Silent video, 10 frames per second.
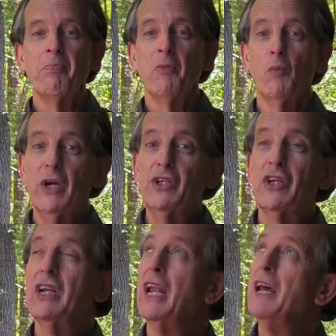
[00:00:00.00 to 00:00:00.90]
we
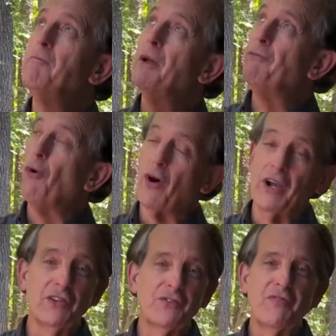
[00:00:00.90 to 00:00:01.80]
should live before
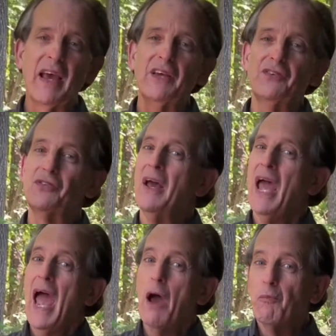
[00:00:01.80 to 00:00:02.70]
his face
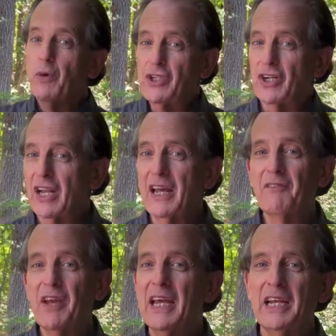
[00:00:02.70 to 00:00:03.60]
and we should live
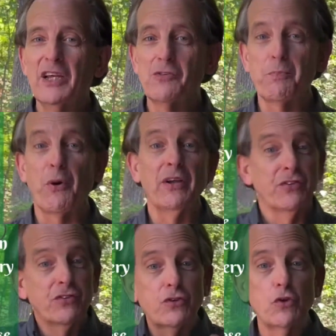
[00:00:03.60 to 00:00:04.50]
in his
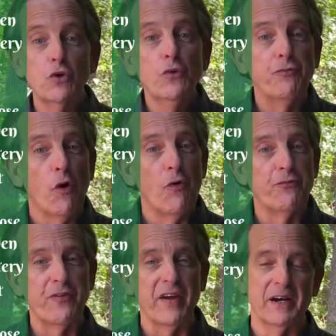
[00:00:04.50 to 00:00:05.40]
presence to
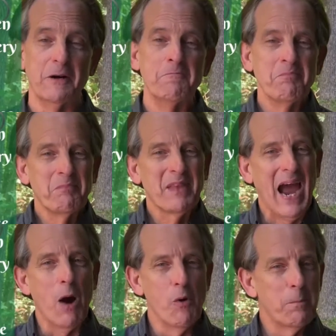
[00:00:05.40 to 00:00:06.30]
fulfill
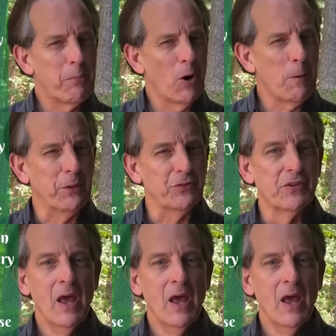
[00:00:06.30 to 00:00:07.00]
our purpose.